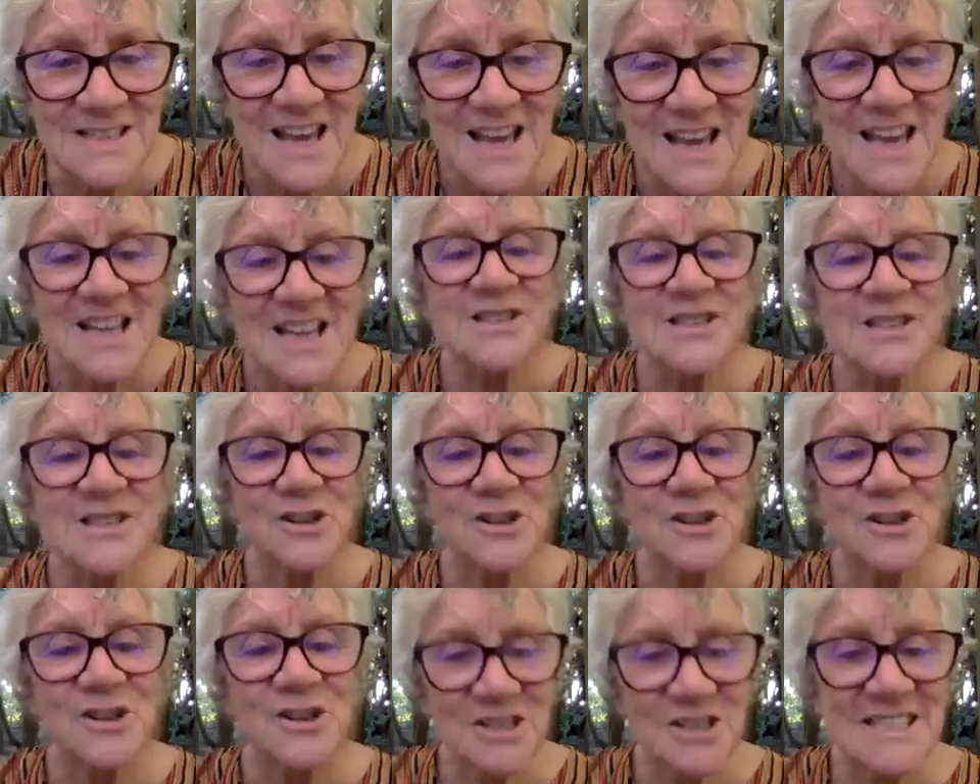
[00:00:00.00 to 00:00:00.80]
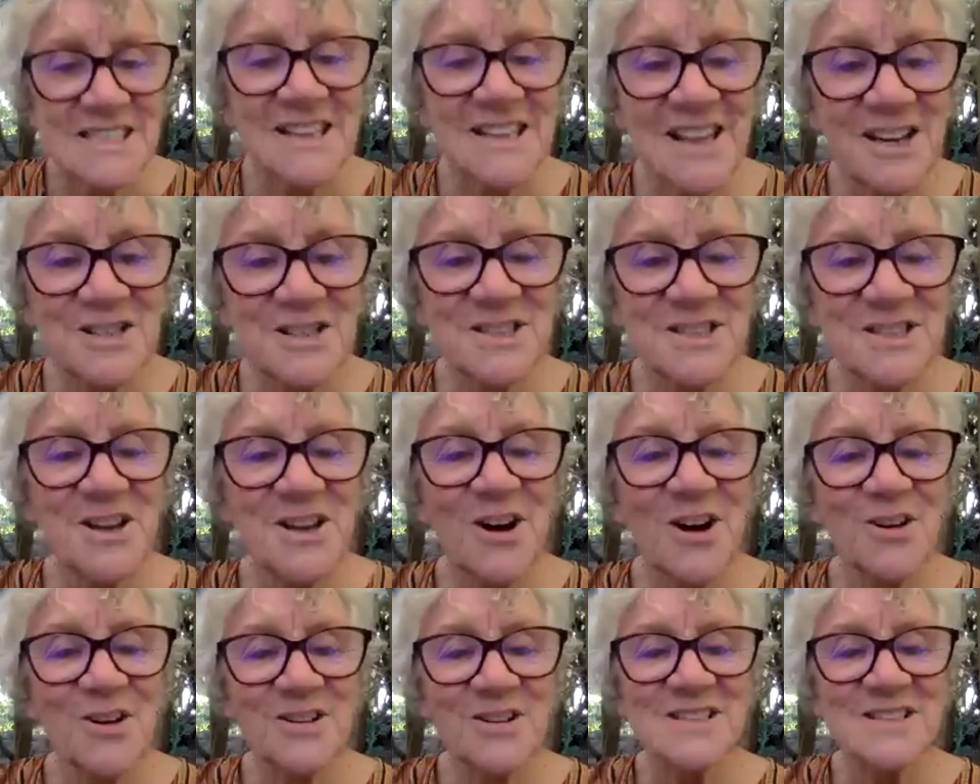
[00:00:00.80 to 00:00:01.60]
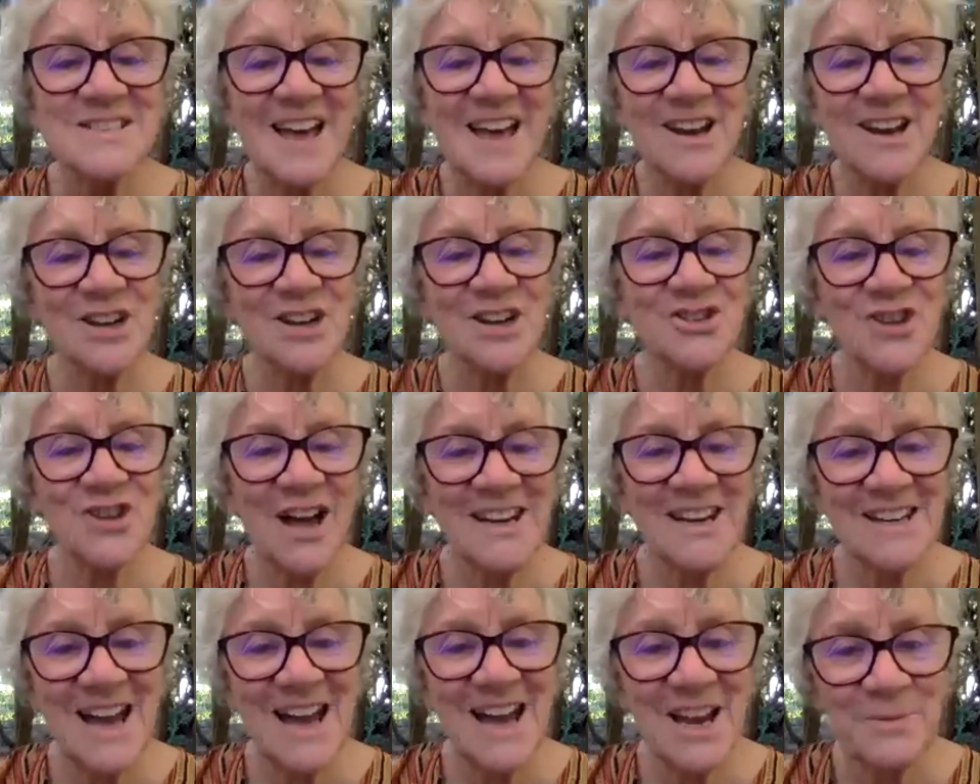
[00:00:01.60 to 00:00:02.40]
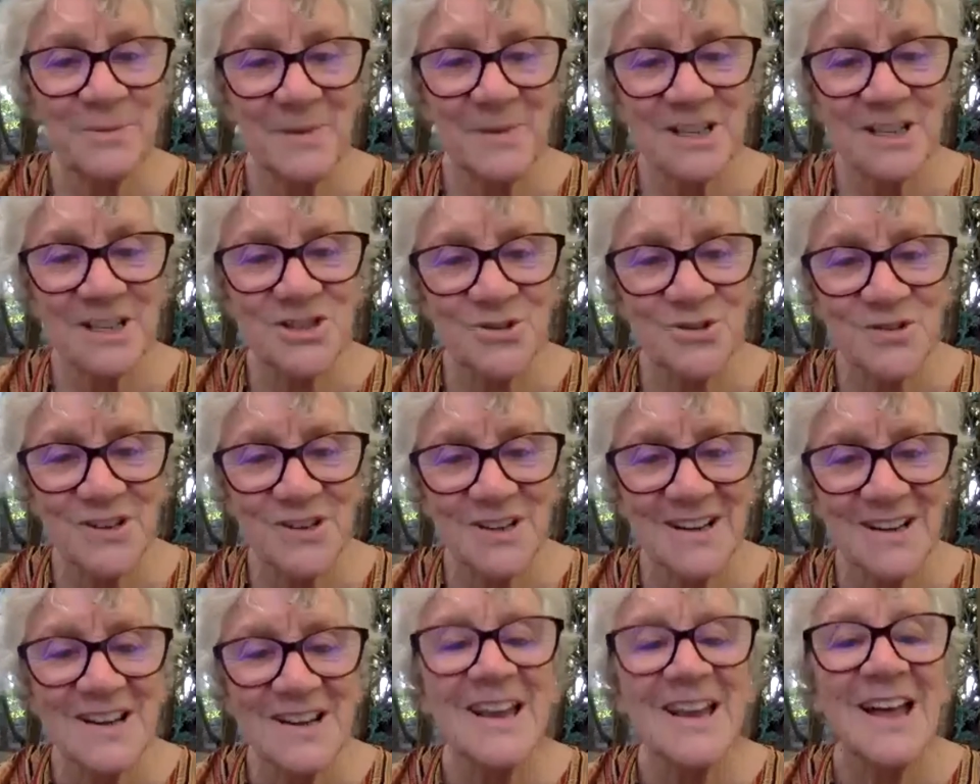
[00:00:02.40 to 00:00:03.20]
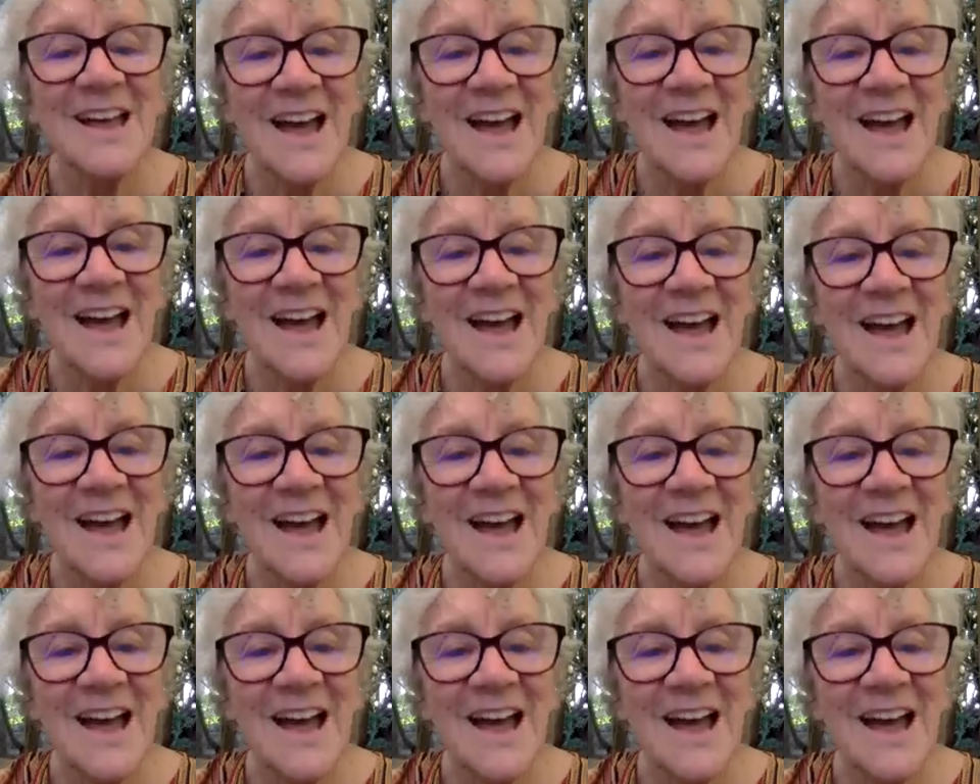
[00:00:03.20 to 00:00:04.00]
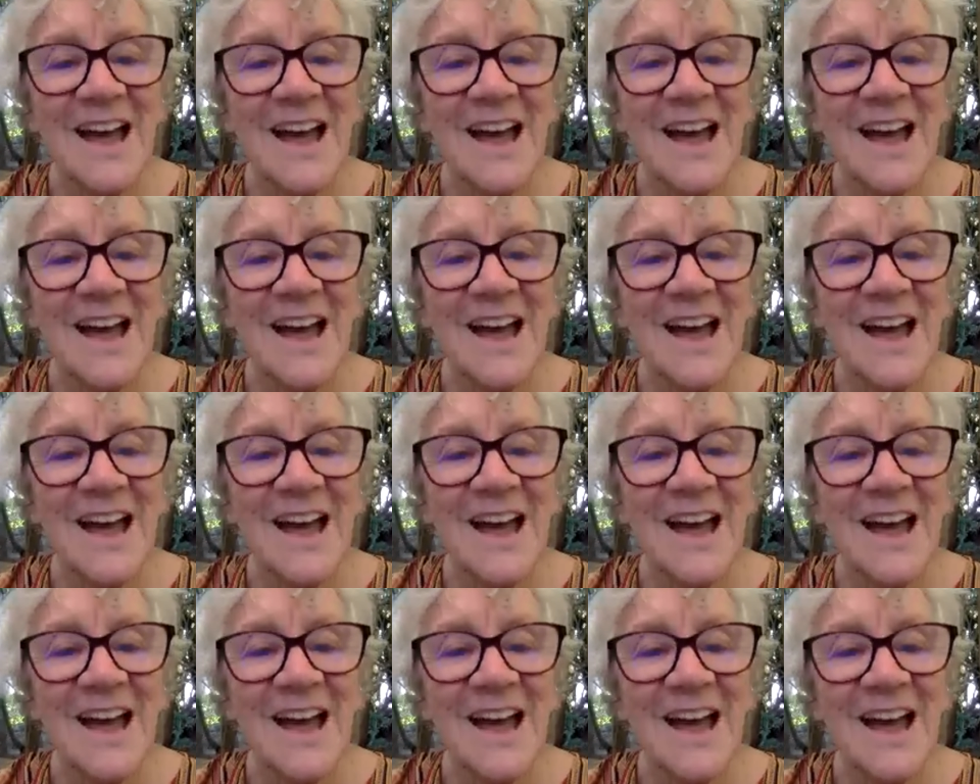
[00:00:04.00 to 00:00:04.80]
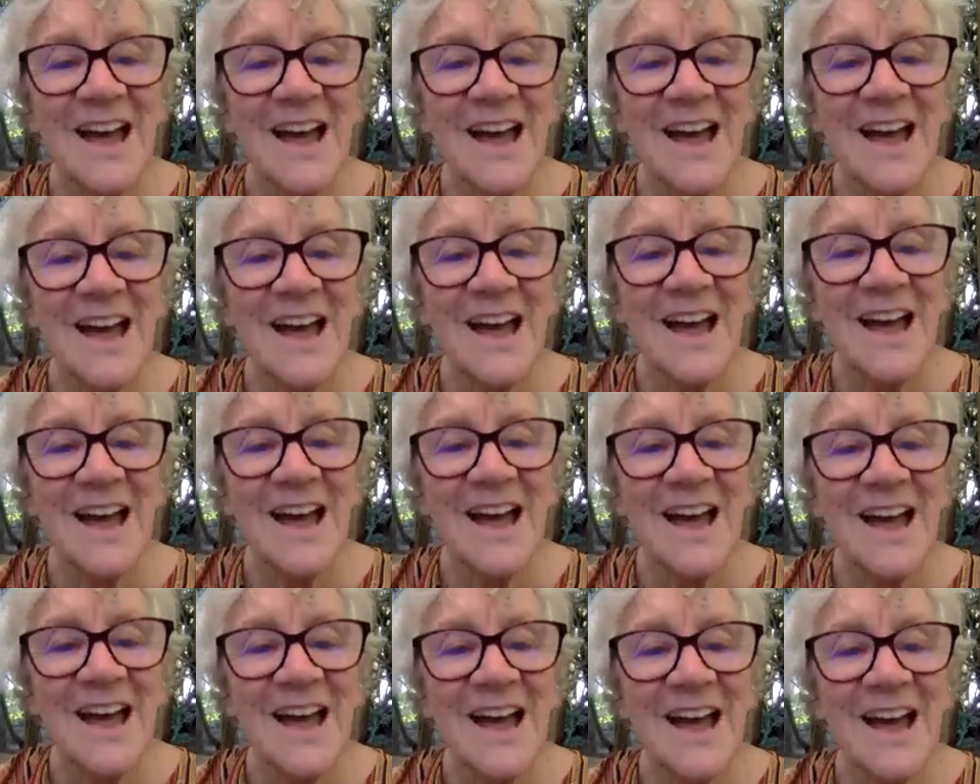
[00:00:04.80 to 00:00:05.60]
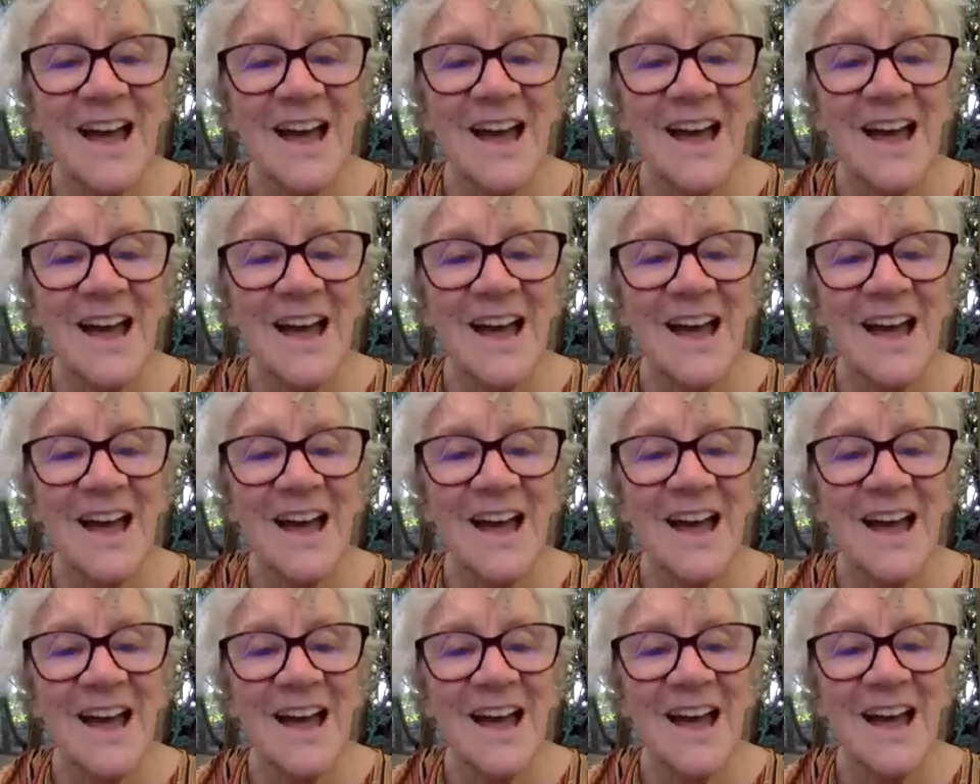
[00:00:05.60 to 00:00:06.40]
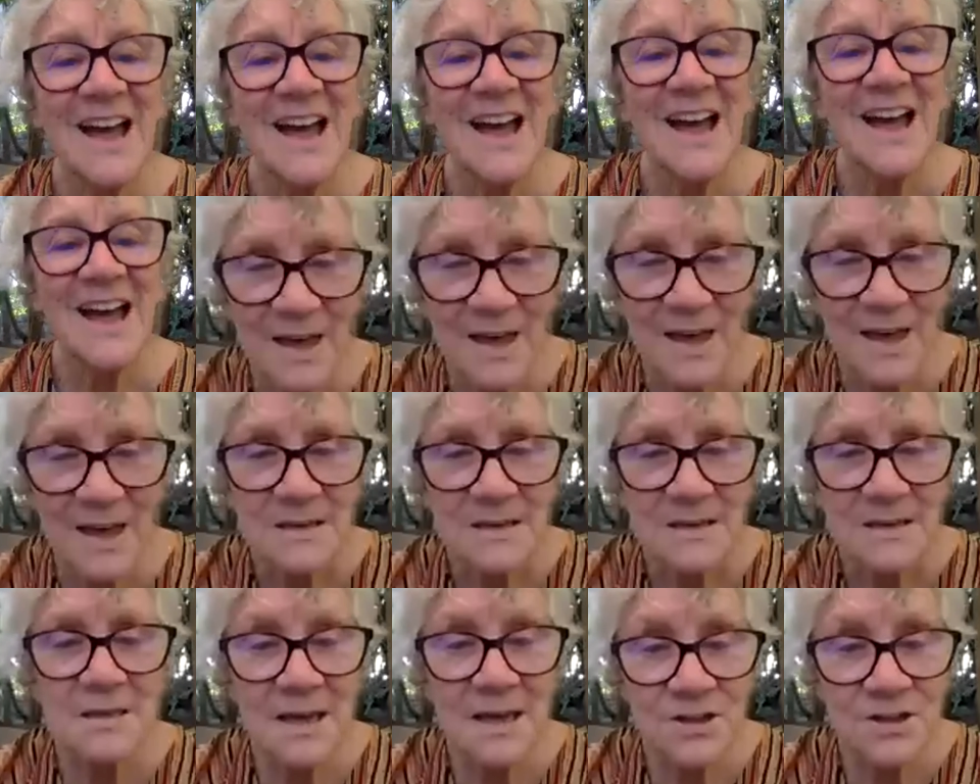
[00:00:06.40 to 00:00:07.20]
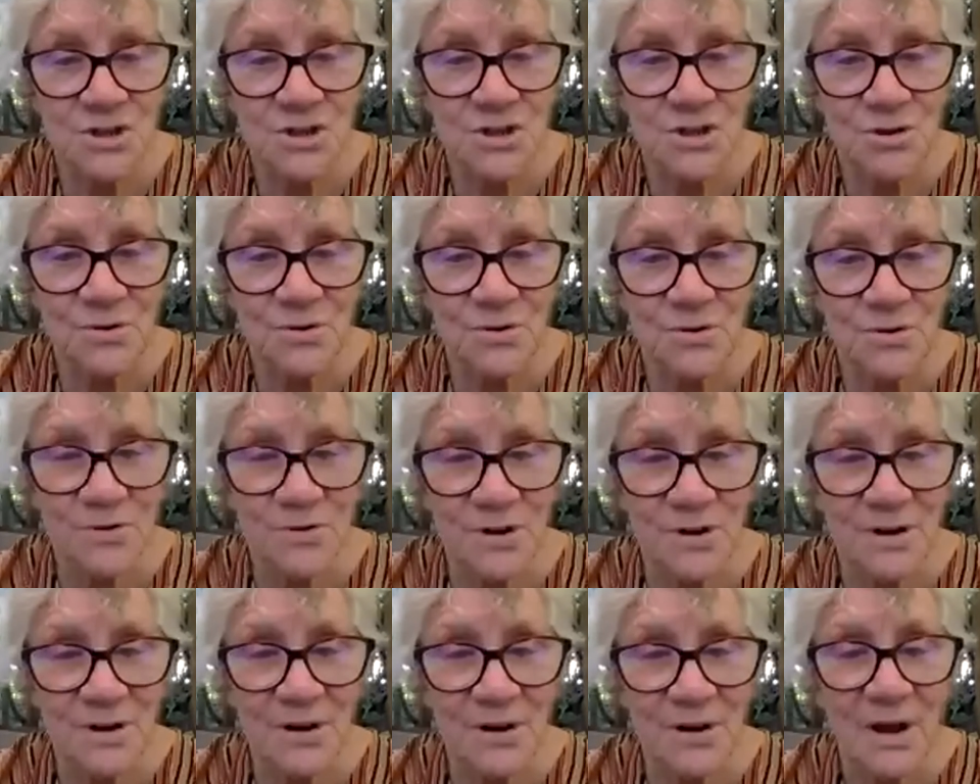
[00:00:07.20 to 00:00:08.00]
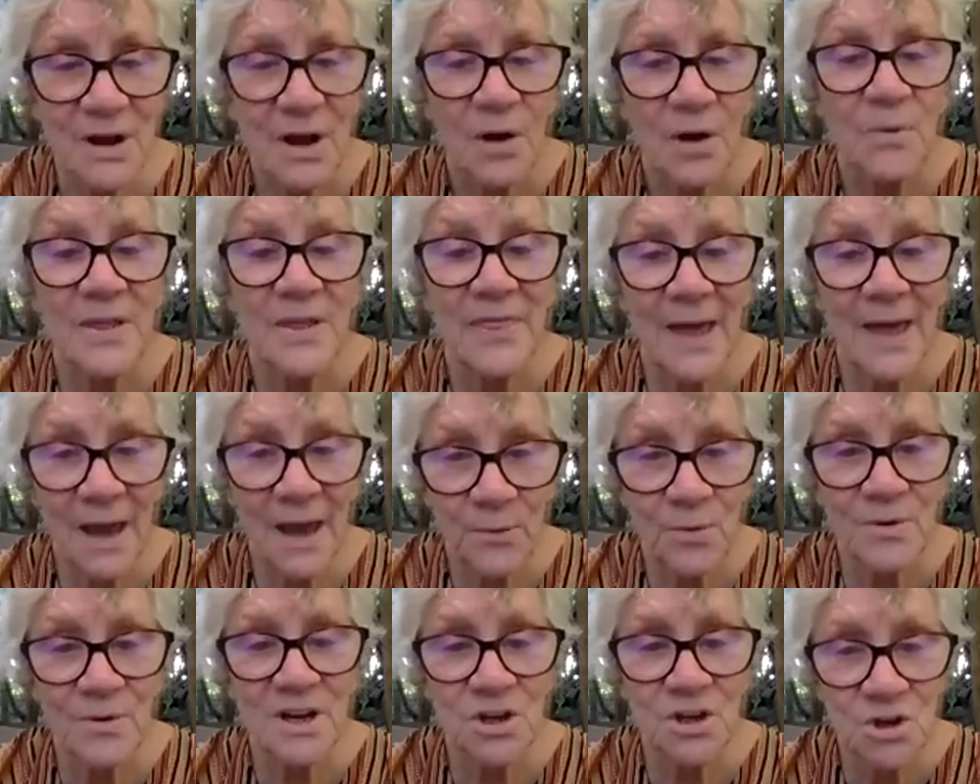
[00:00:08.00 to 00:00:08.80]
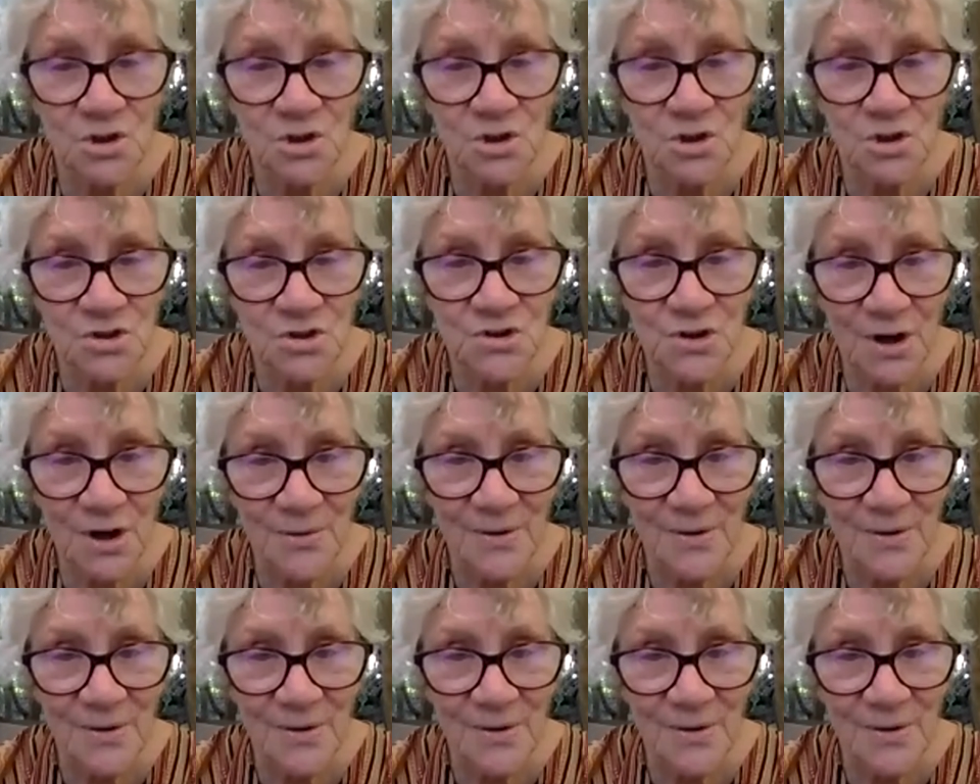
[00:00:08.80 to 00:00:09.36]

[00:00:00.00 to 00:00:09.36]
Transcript: So just sing those songs." And I tried it out of my children. And my children remember the songs and they sung them to their children when they were in utero.